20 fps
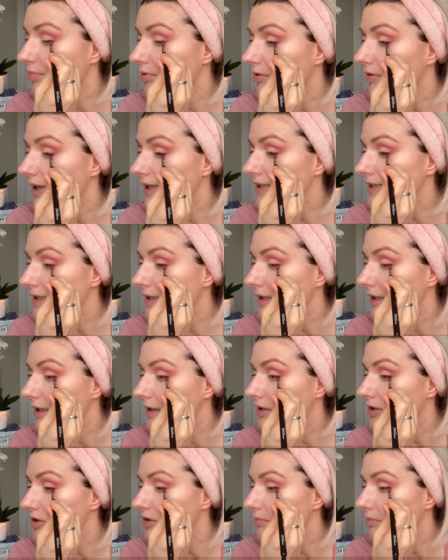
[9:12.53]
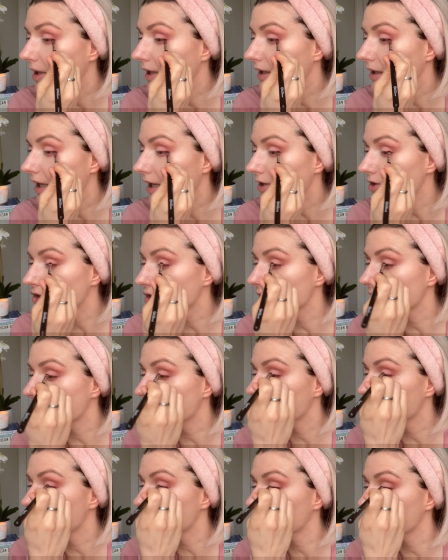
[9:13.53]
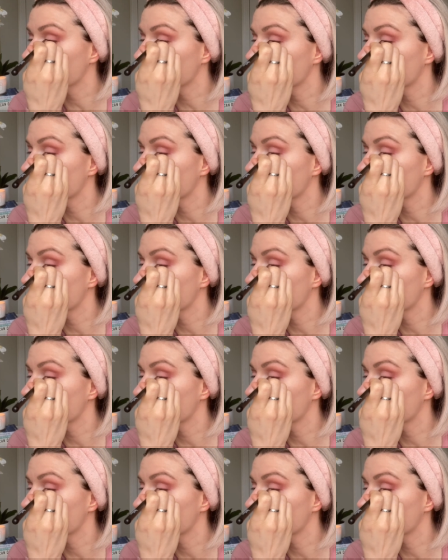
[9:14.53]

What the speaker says: press it into my lash line.